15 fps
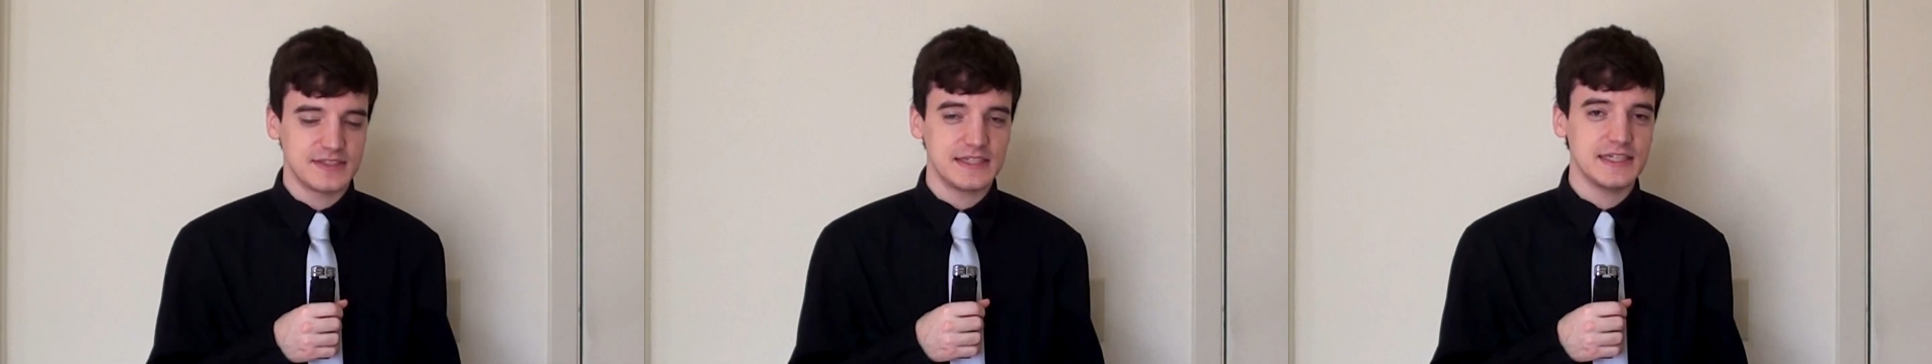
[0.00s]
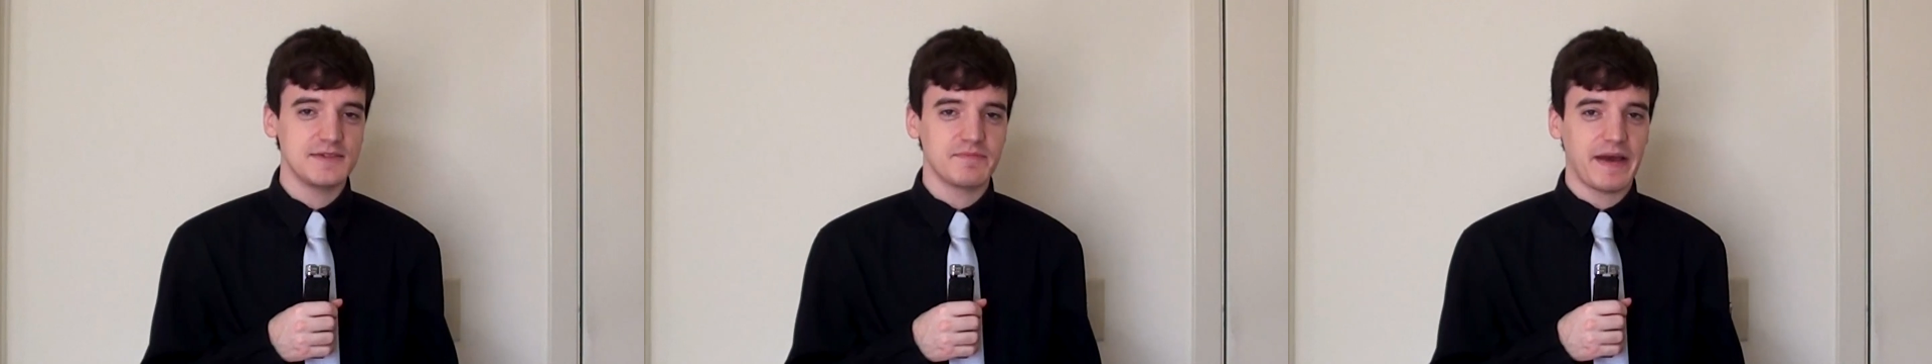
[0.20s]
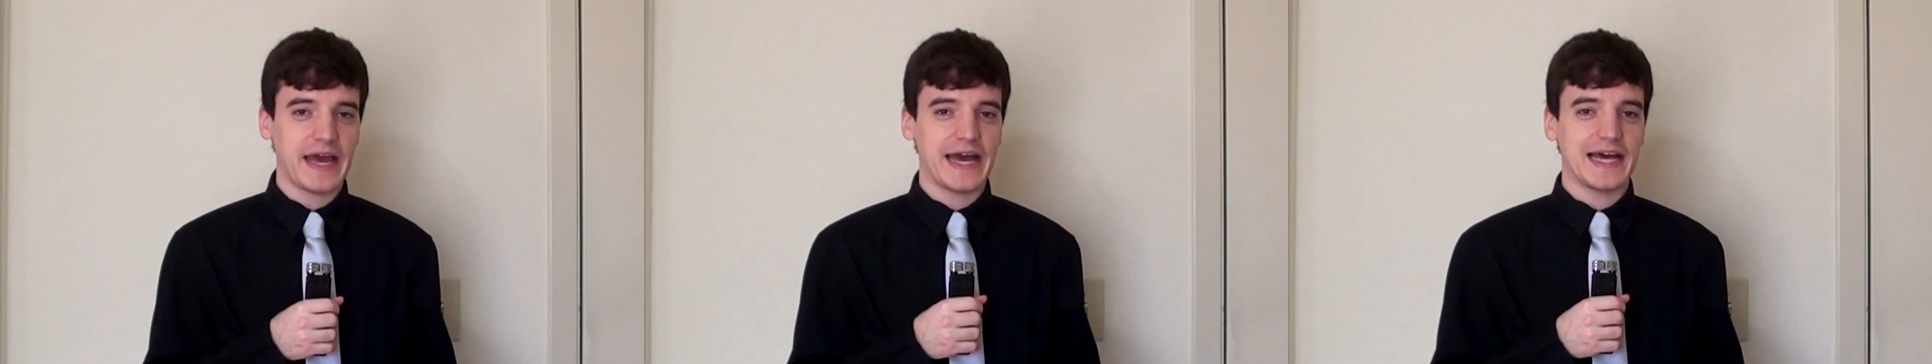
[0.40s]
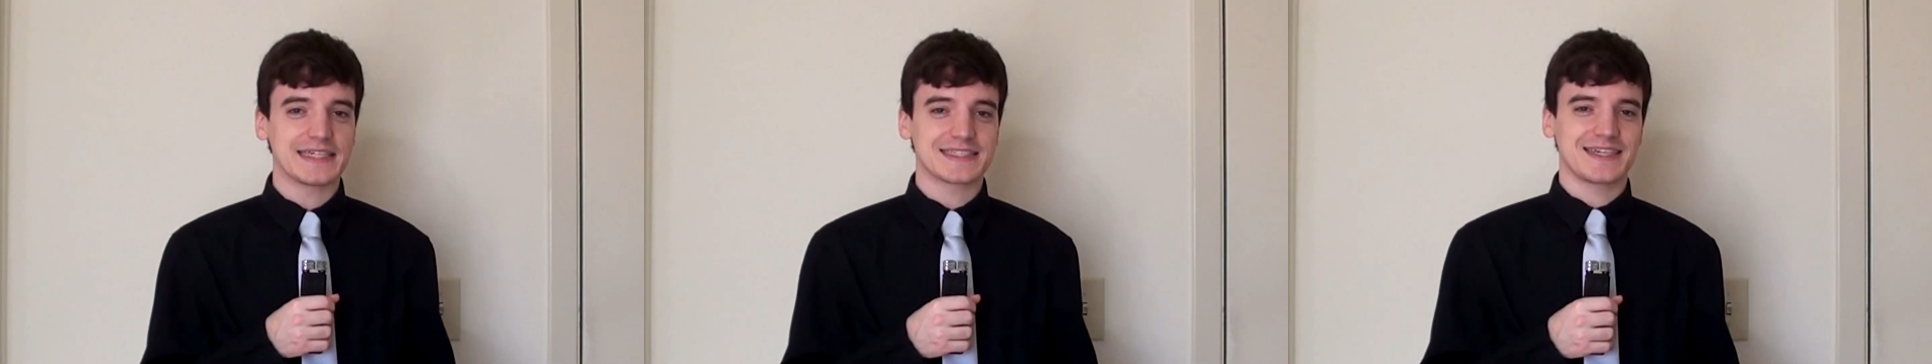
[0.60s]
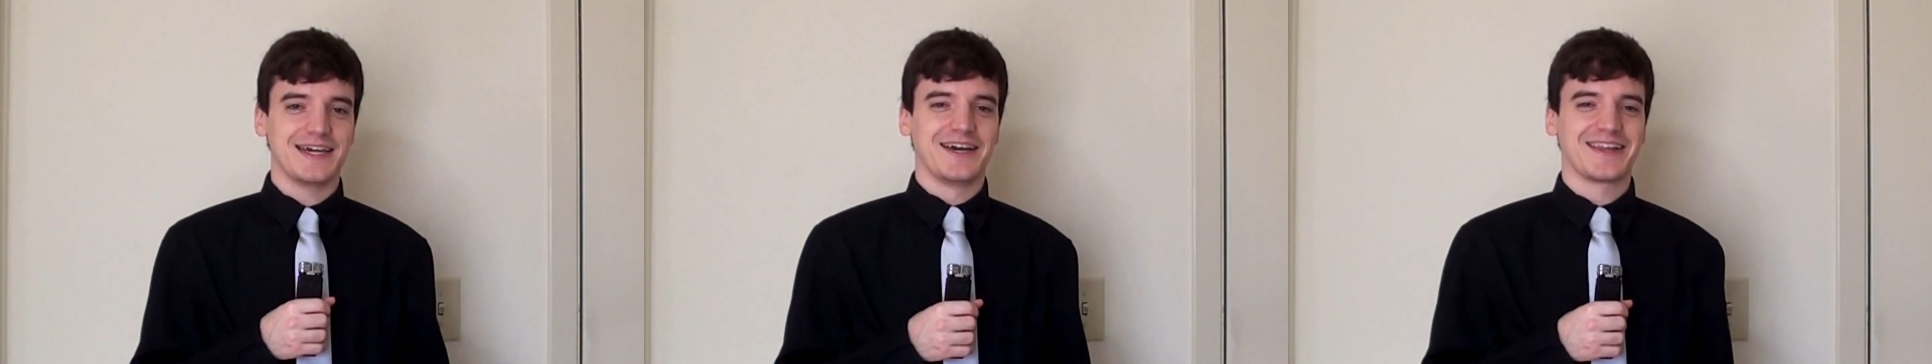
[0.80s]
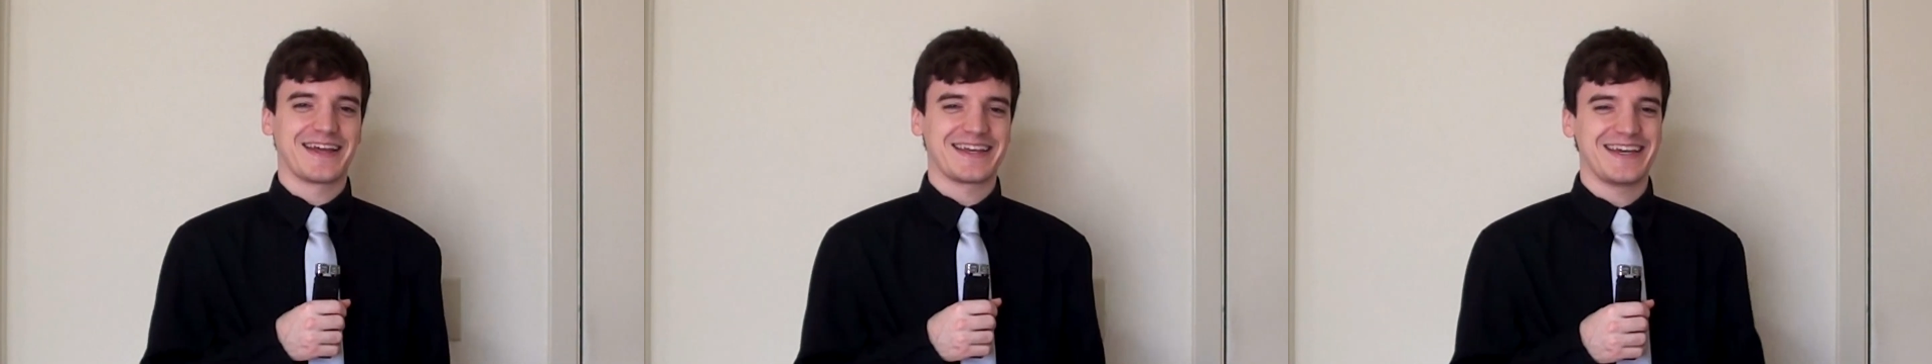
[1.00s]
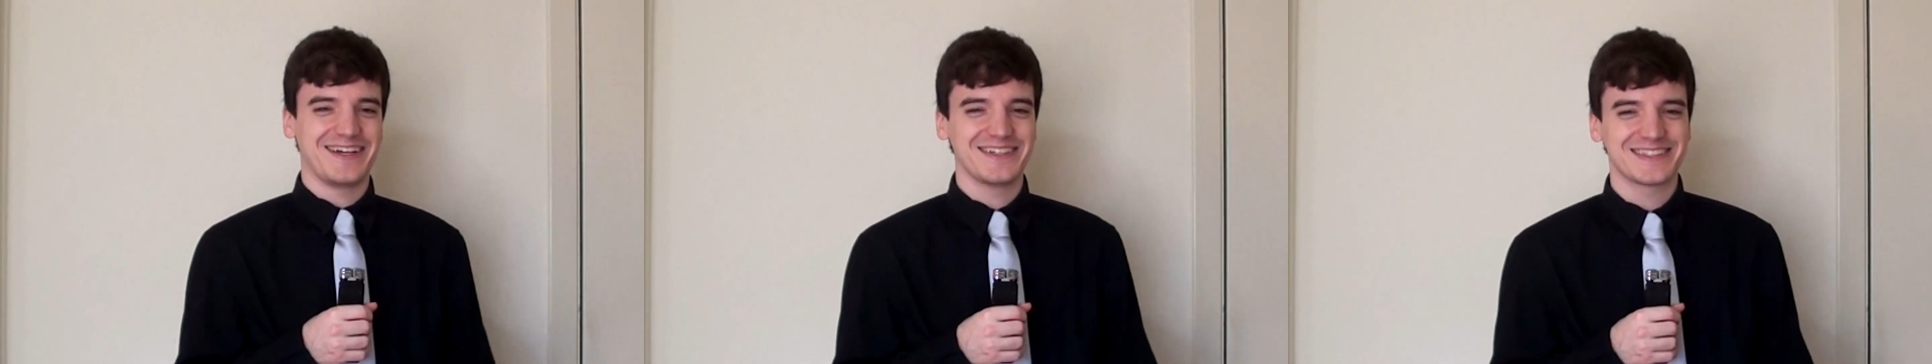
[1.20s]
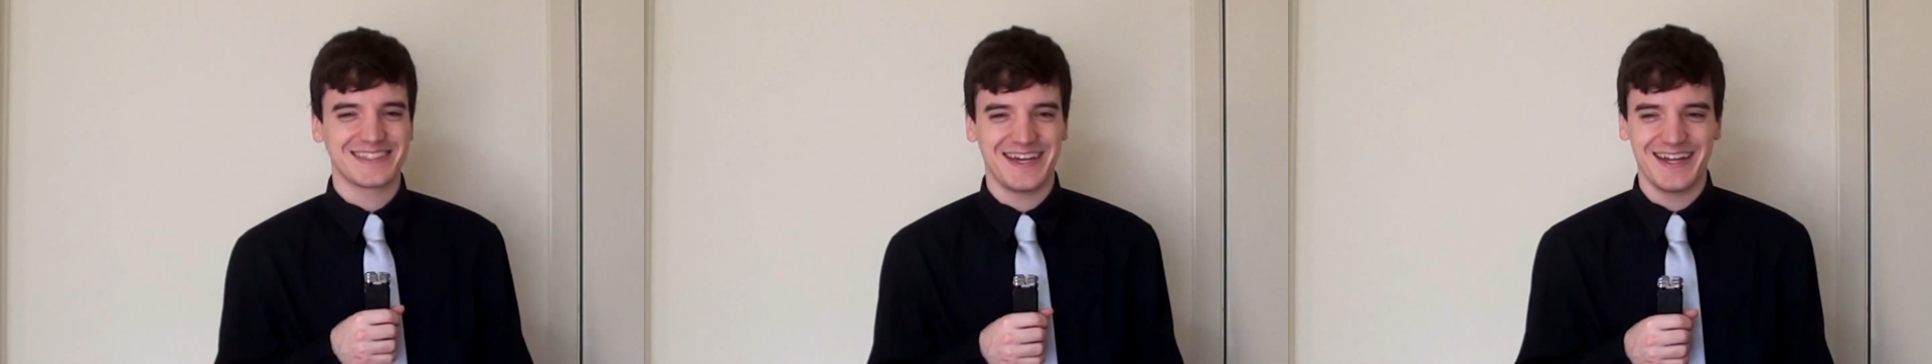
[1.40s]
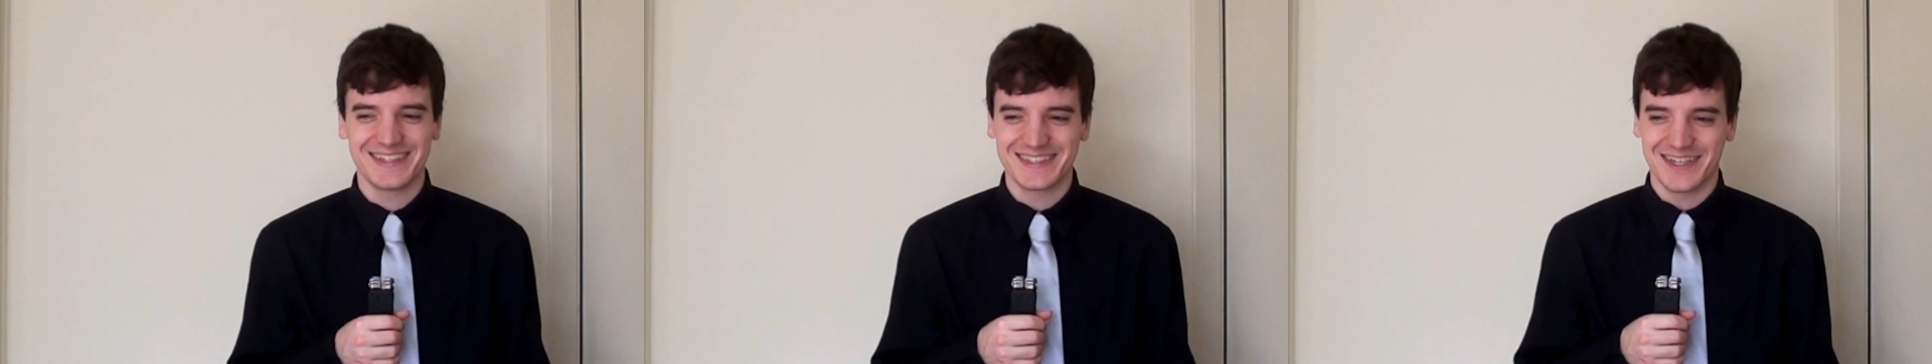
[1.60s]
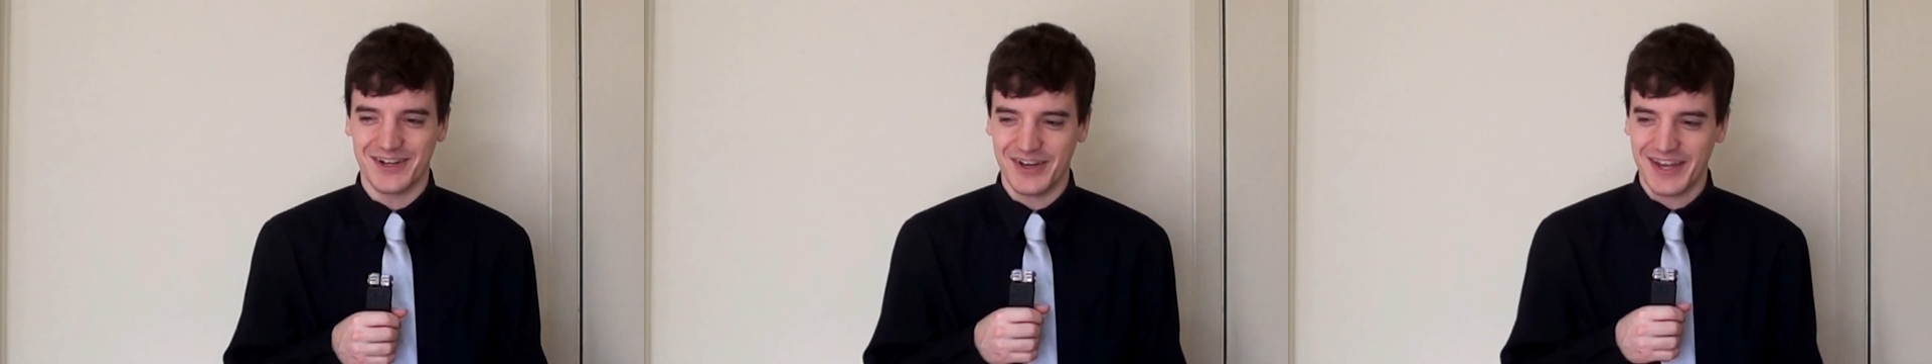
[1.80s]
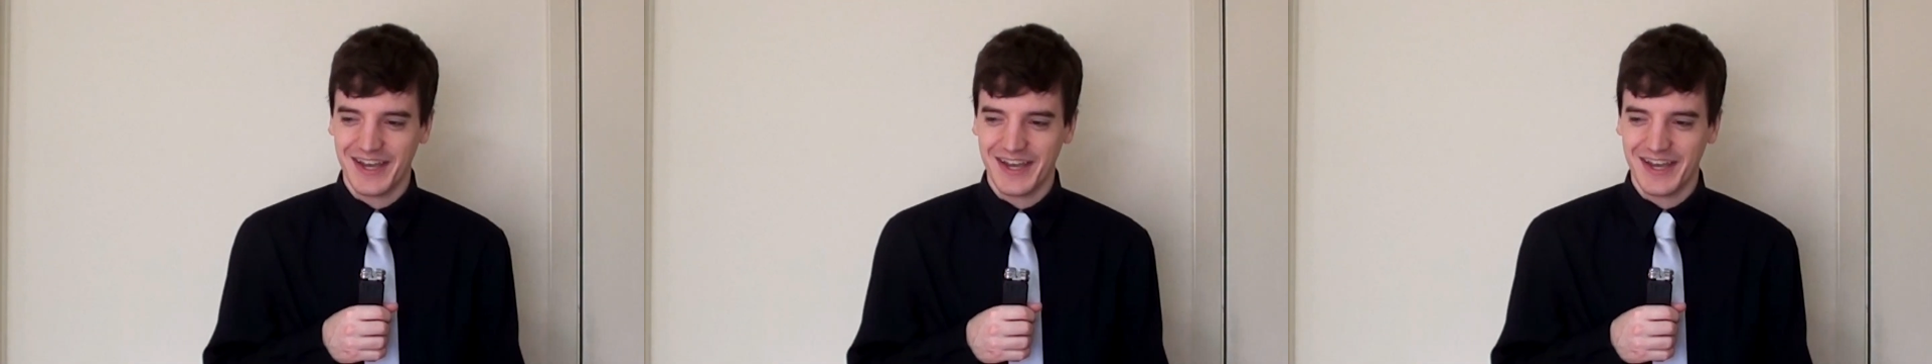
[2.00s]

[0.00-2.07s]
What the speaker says: demask like El Santo.